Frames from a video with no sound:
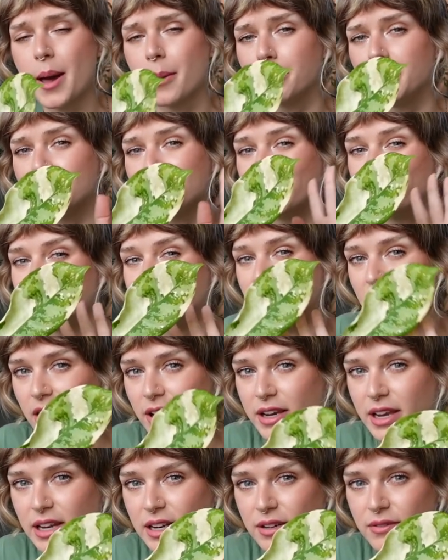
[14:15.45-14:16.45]
but the
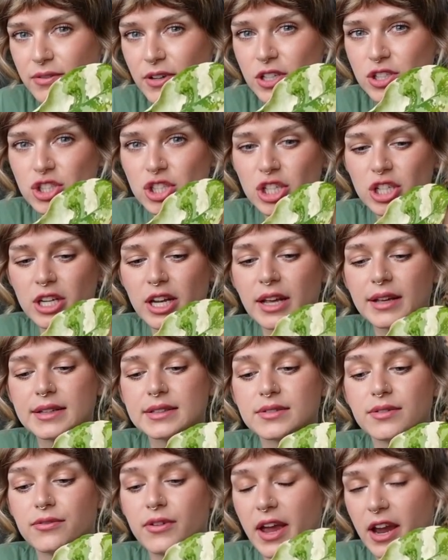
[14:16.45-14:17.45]
variegated version
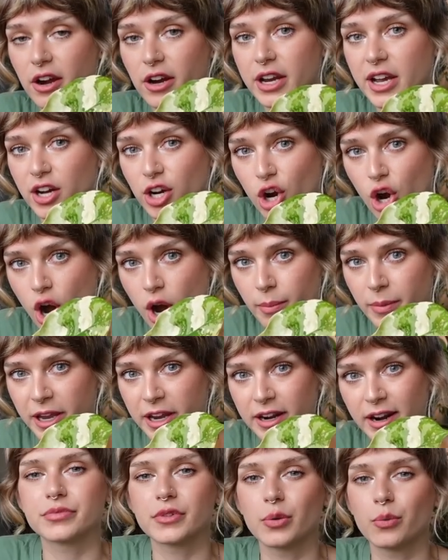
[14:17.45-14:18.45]
is very uncommon.